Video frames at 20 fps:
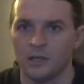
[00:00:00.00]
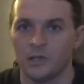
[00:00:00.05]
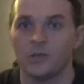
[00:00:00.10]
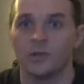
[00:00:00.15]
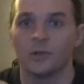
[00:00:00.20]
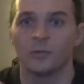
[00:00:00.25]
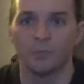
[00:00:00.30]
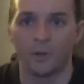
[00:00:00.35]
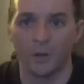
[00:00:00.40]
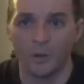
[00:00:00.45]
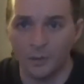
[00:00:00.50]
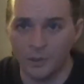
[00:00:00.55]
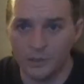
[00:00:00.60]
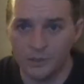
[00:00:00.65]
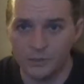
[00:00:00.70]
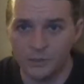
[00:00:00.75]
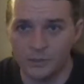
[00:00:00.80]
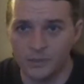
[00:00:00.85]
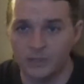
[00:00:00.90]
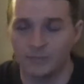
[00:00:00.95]
your
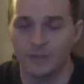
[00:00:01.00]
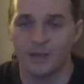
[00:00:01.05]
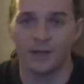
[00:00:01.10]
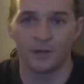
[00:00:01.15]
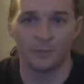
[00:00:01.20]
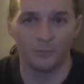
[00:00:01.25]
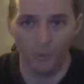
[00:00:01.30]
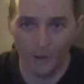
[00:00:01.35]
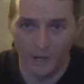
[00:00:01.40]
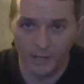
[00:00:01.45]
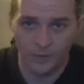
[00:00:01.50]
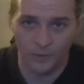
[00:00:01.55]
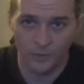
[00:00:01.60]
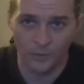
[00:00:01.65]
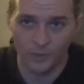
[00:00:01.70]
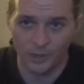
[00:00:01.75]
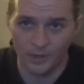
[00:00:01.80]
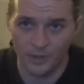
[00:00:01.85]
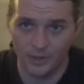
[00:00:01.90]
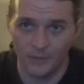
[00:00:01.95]
opponent's rhythm, how to break their
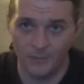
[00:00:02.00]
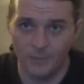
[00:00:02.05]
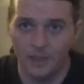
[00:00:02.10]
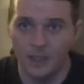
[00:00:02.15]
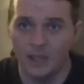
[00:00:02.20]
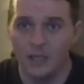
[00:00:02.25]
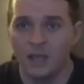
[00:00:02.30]
rhythm,